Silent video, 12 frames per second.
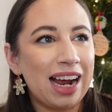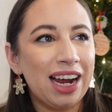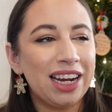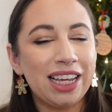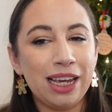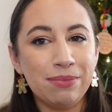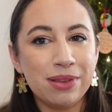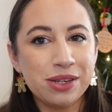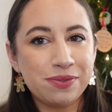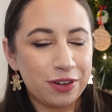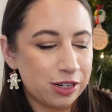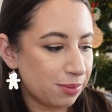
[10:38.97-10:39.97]
I kind of keep
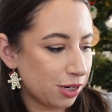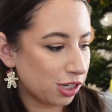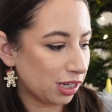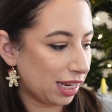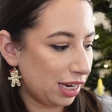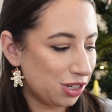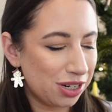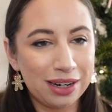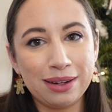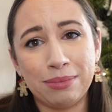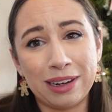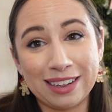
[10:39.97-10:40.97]
this for a special
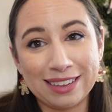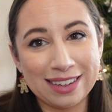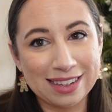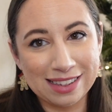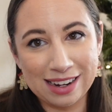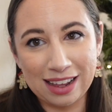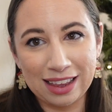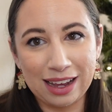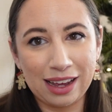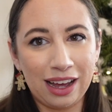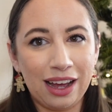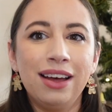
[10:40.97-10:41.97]
occasion, but it's not
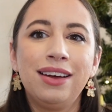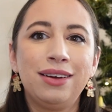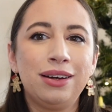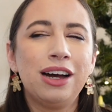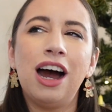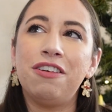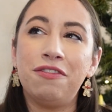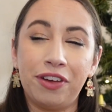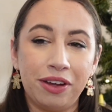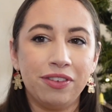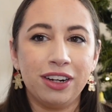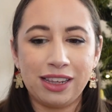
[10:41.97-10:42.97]
like a
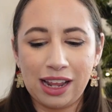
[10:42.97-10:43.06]
favorite